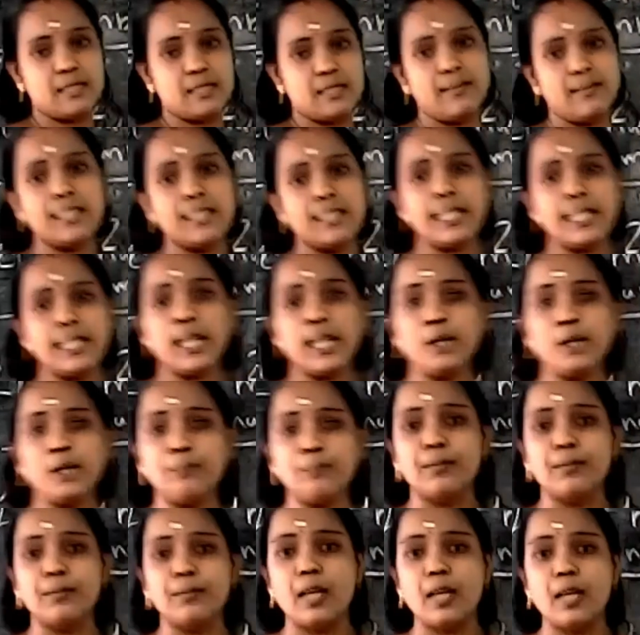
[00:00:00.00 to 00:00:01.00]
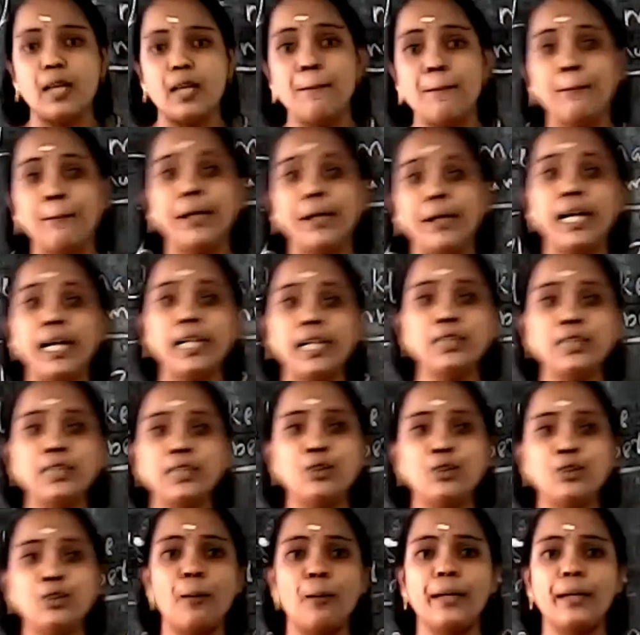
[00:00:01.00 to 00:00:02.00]
What is the name?
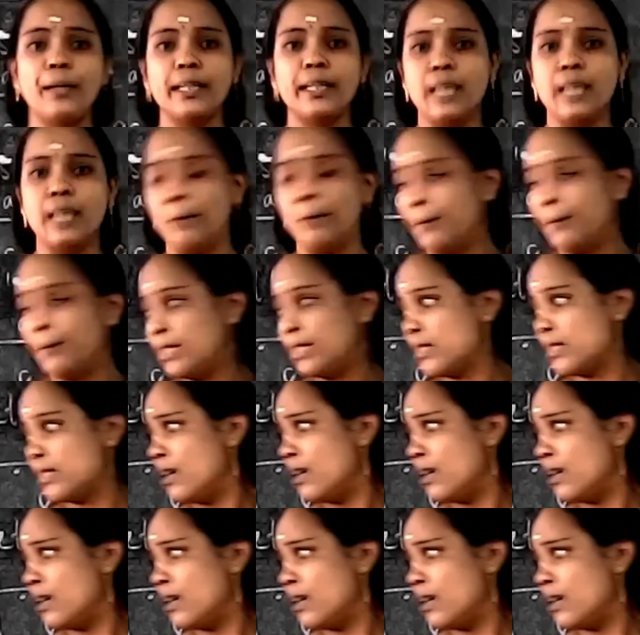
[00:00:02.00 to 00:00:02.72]
Palindromic numbers.